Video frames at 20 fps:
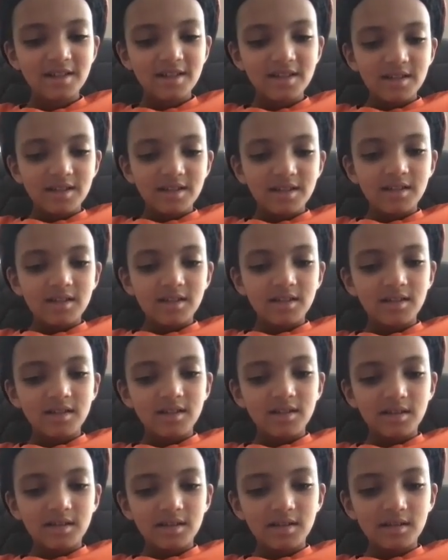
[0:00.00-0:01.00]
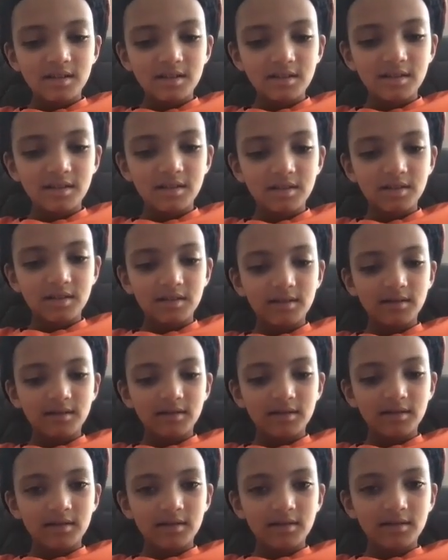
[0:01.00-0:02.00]

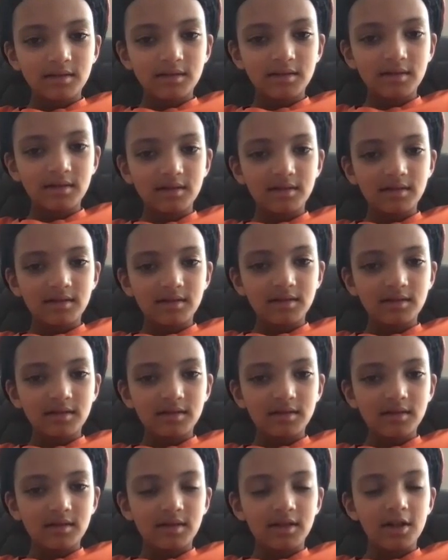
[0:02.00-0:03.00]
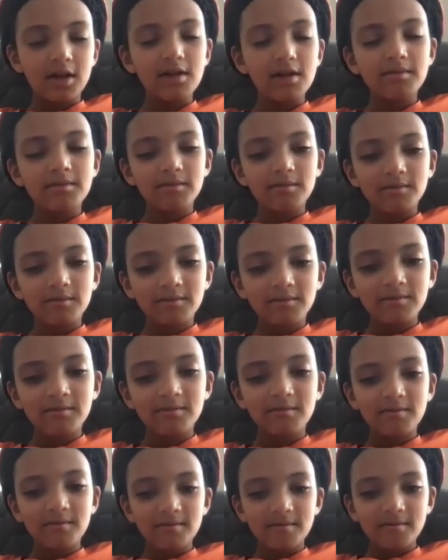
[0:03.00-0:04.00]

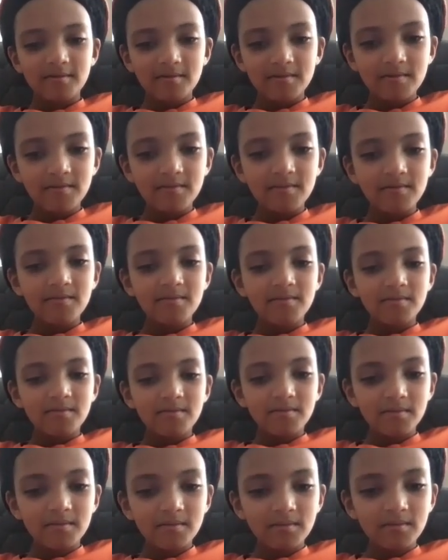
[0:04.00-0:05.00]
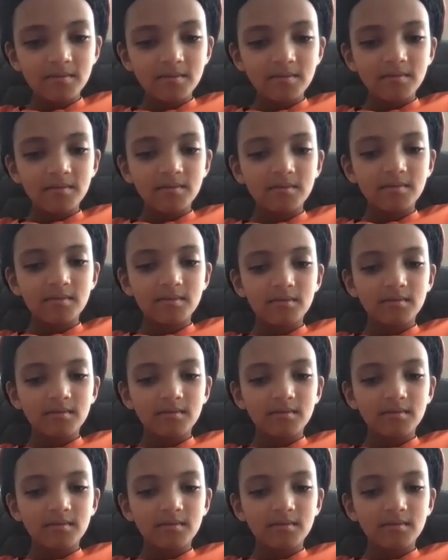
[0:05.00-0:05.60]
No words are spoken by the person on screen.